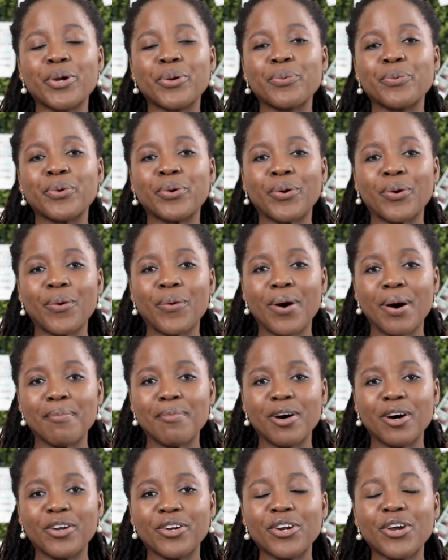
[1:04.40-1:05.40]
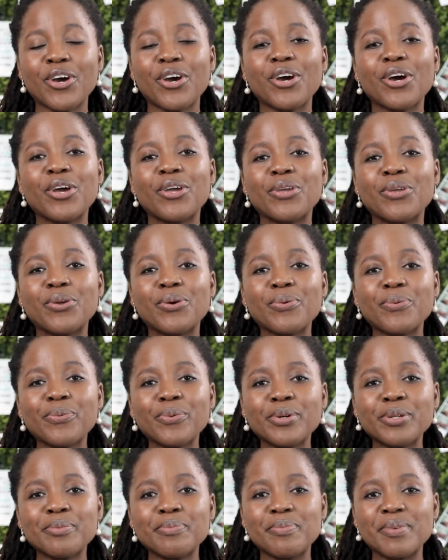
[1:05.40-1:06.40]
it would go about. You
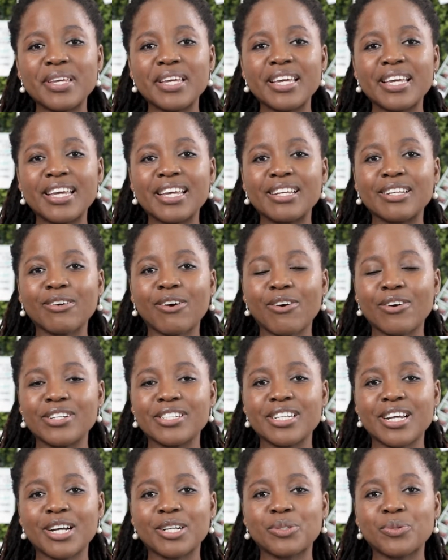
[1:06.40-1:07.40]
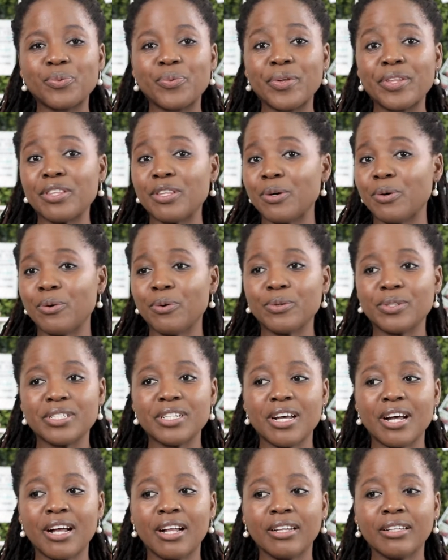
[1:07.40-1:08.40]
would be in contact with the
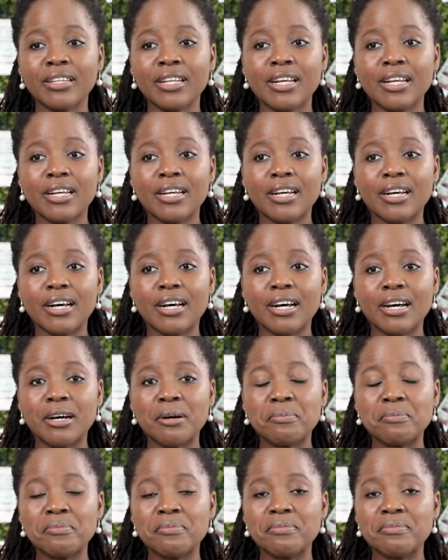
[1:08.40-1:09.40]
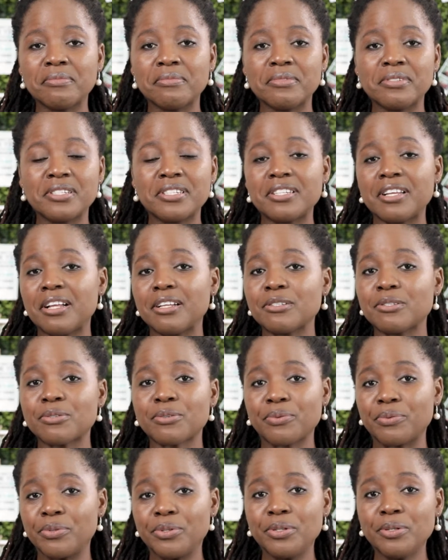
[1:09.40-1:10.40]
hotel sales
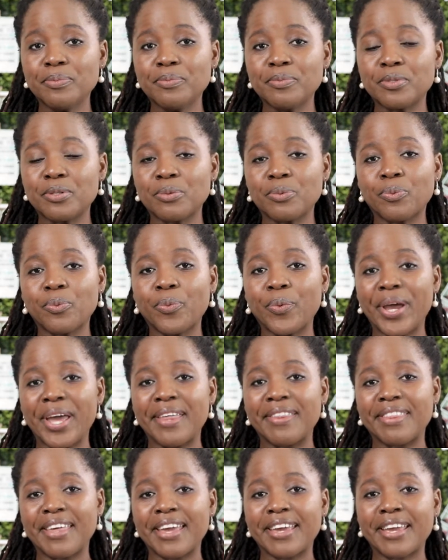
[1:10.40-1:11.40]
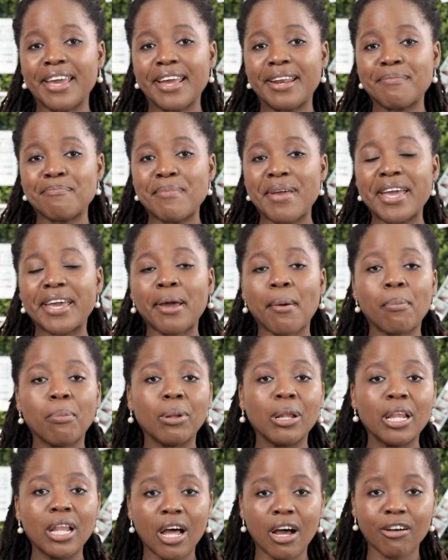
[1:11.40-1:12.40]
groups where they can make a
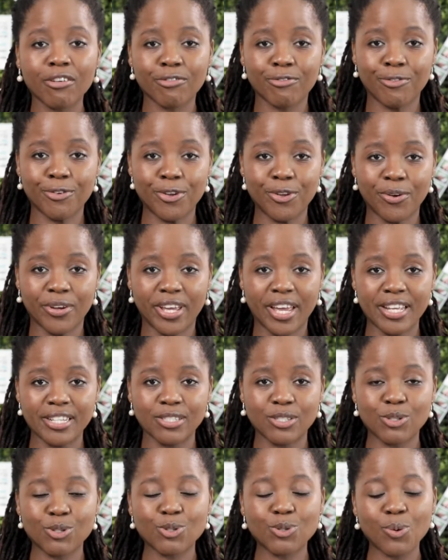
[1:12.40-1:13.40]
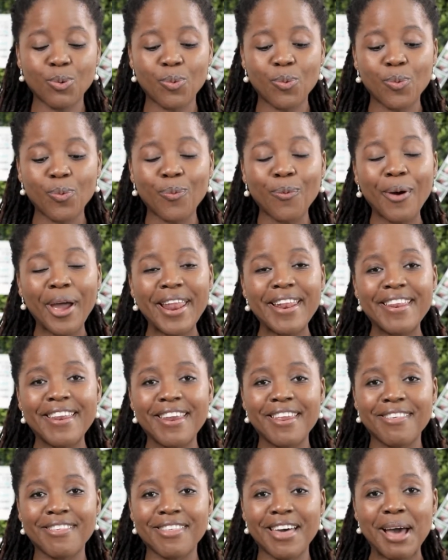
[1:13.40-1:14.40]
block for your guests. So when
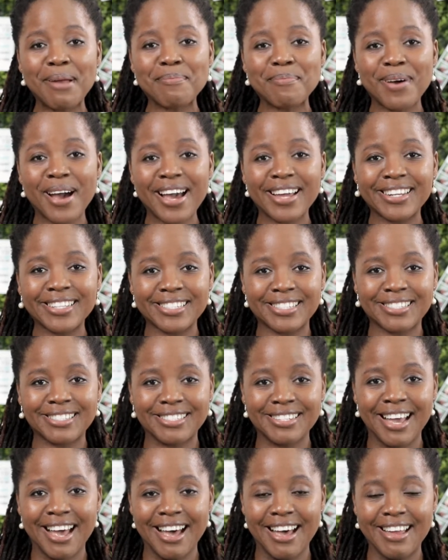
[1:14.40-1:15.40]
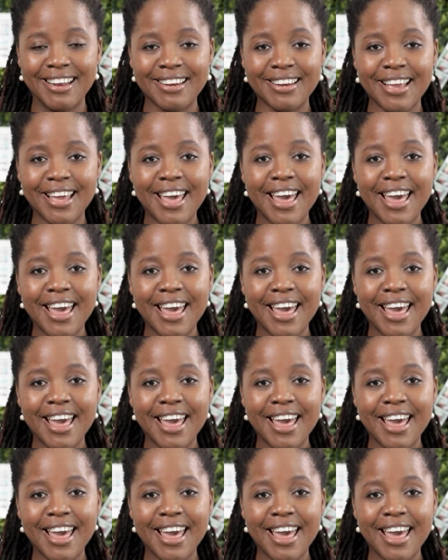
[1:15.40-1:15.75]
that part is done,